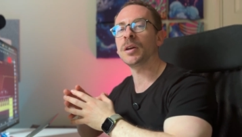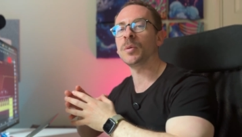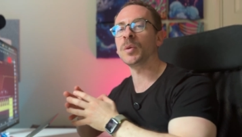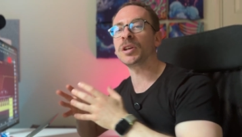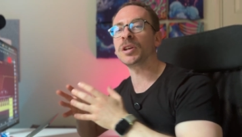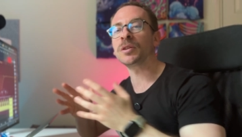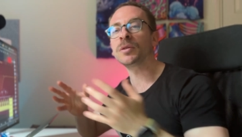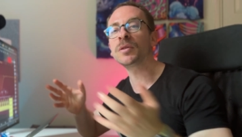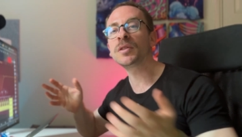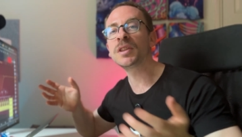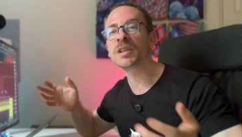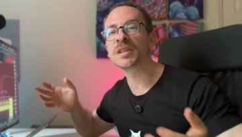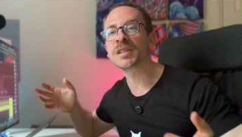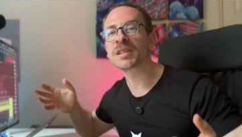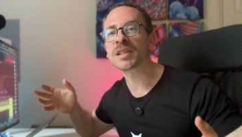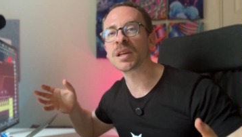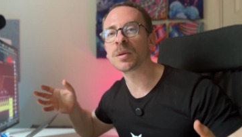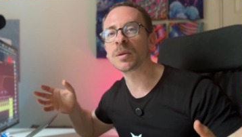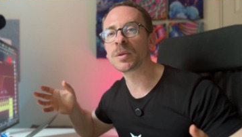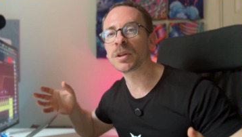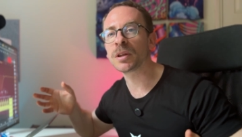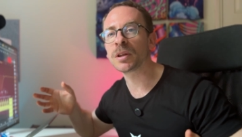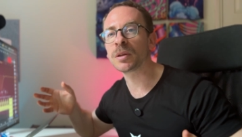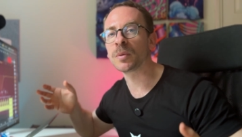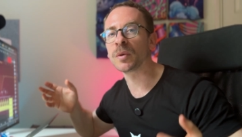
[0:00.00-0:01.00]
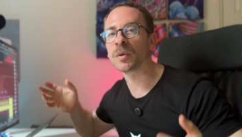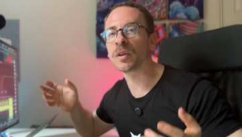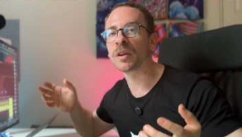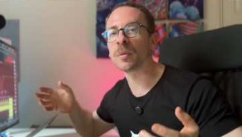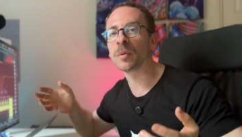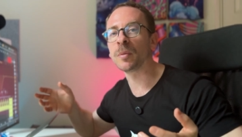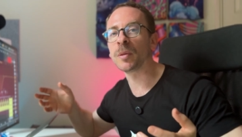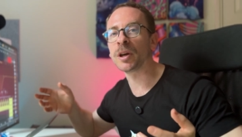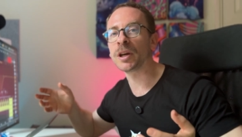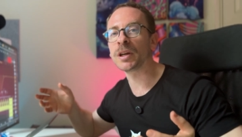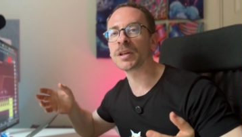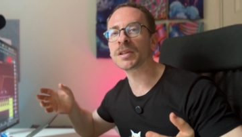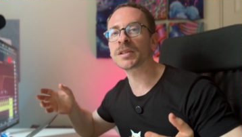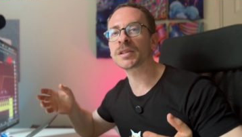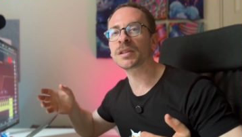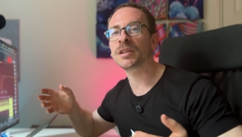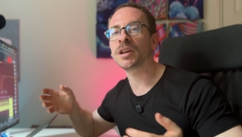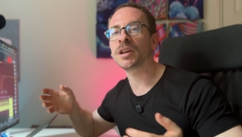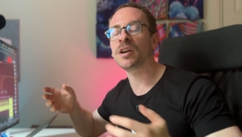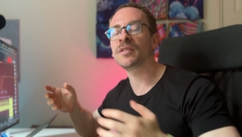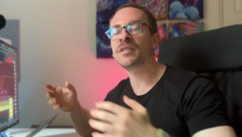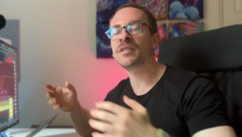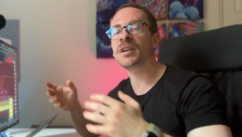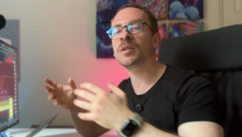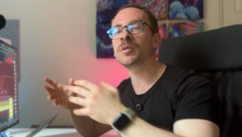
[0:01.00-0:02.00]
And we can do the same thing with the bass,
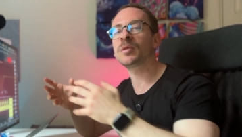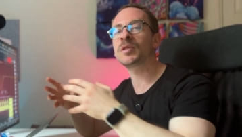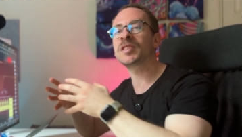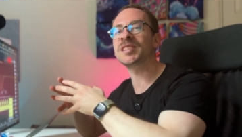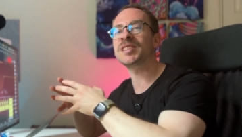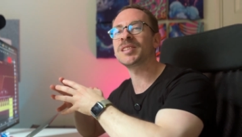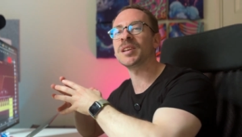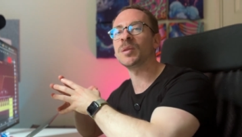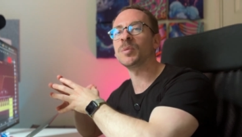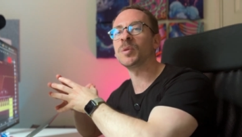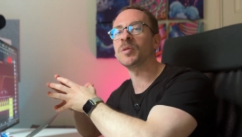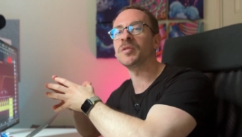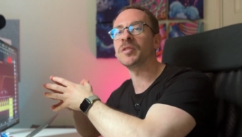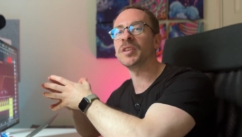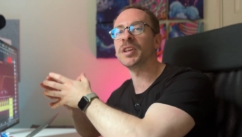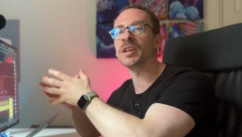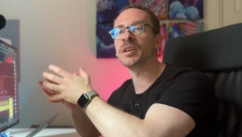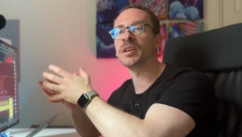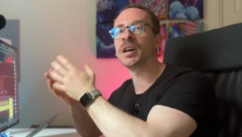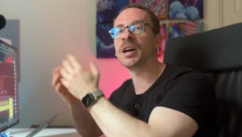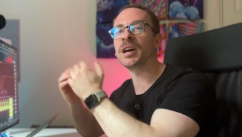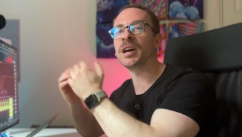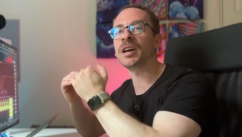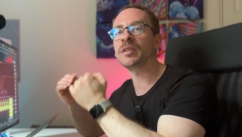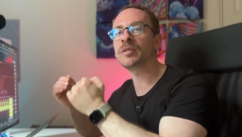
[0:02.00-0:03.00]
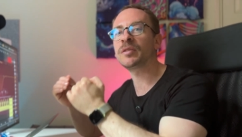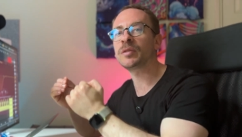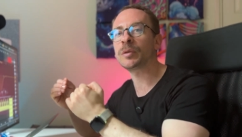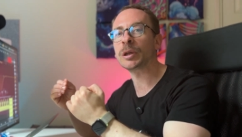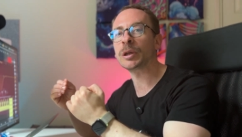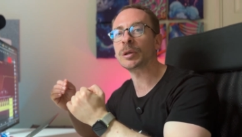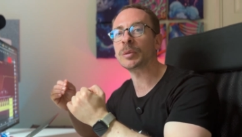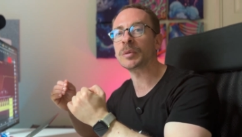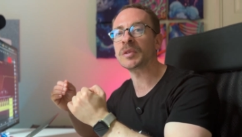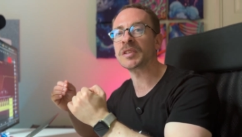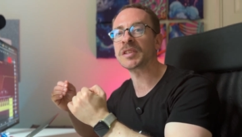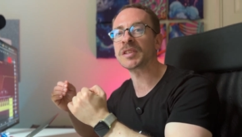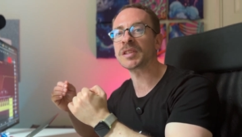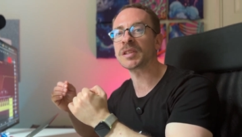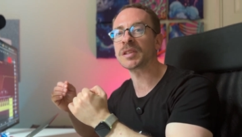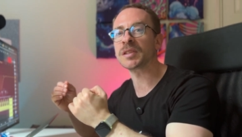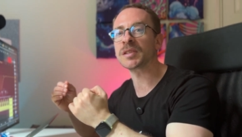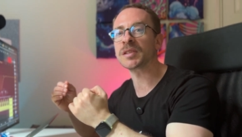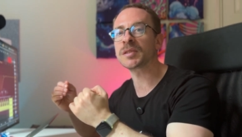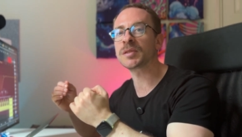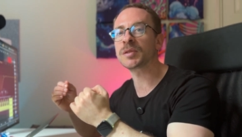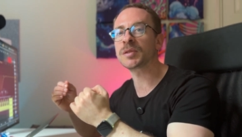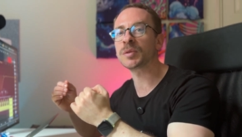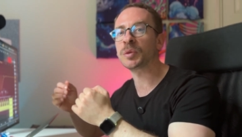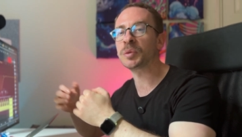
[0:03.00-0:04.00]
carve out some of the high
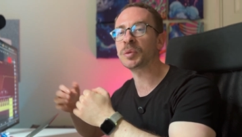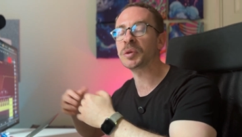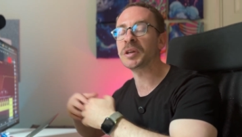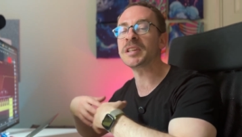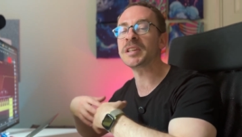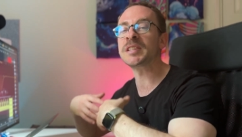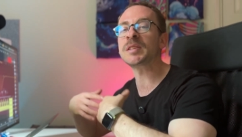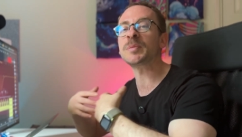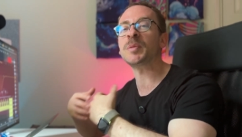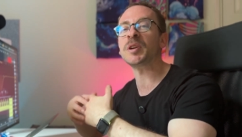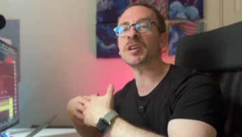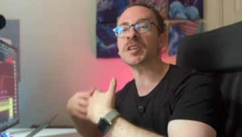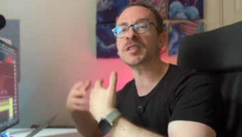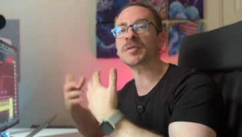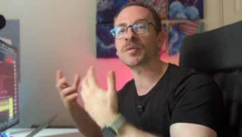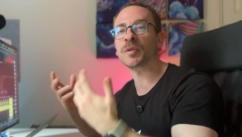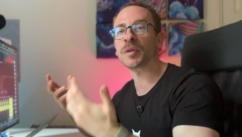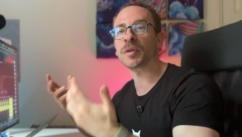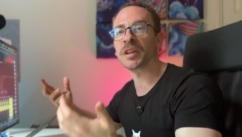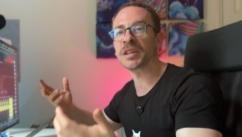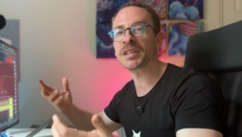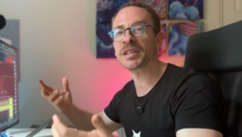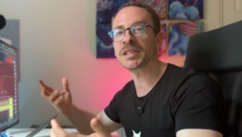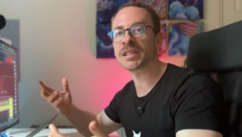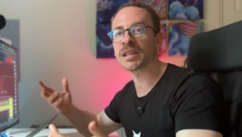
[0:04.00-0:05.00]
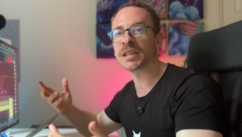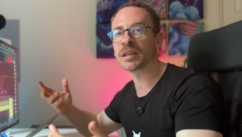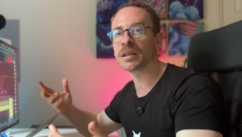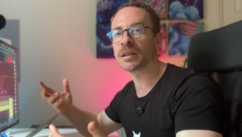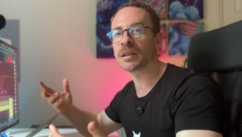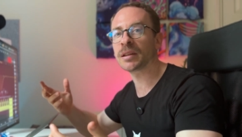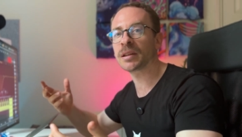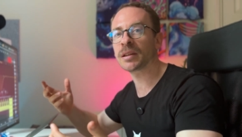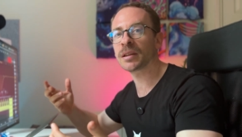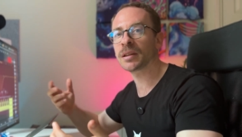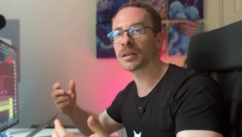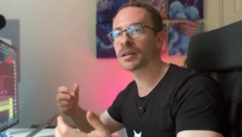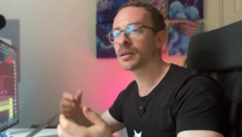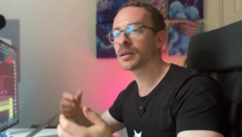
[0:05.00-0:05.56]
frequencies to create space for the synth.